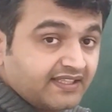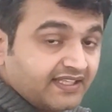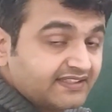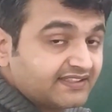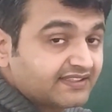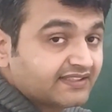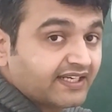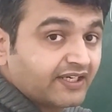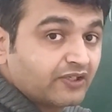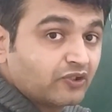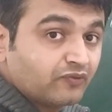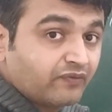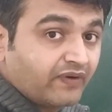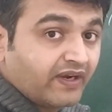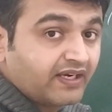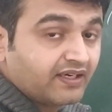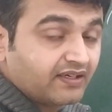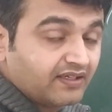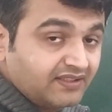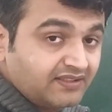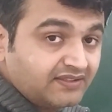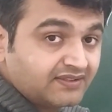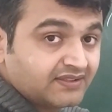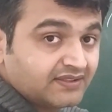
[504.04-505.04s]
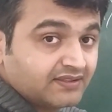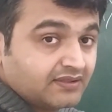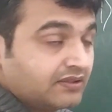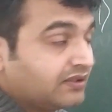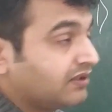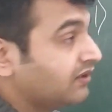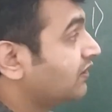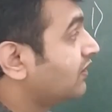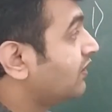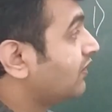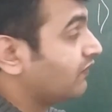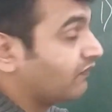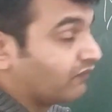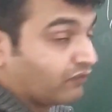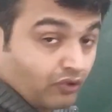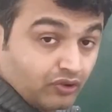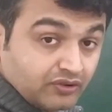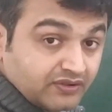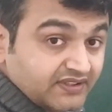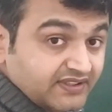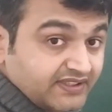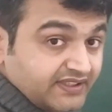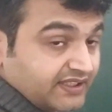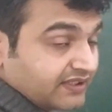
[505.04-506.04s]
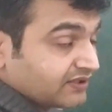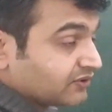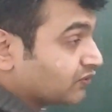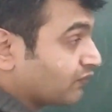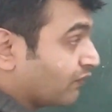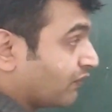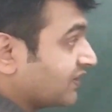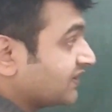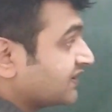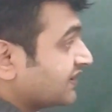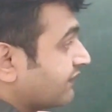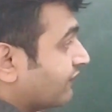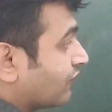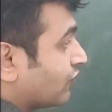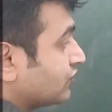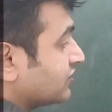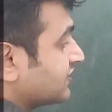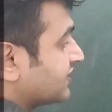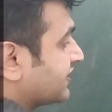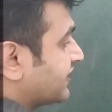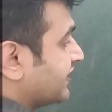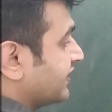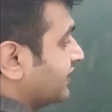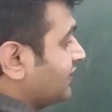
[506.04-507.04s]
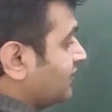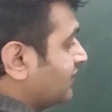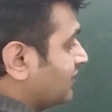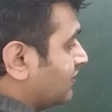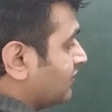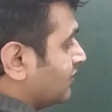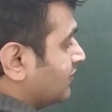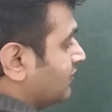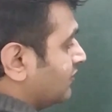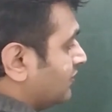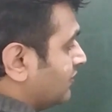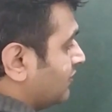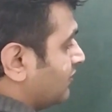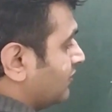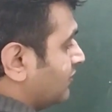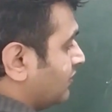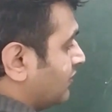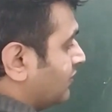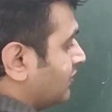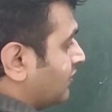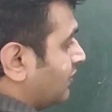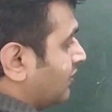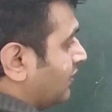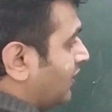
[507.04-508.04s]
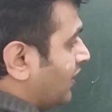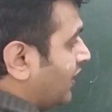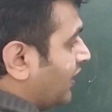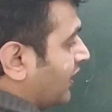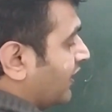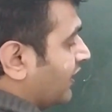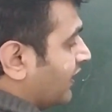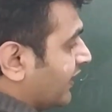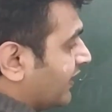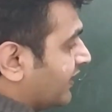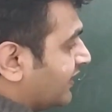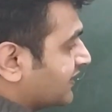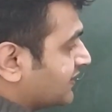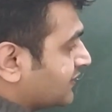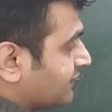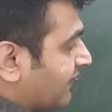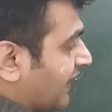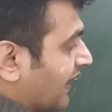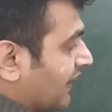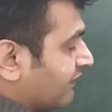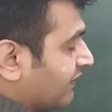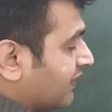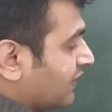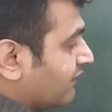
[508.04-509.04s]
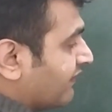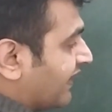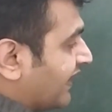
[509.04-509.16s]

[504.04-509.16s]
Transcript: let's try to find this Wronskian. So what is a Wronskian? It is y1,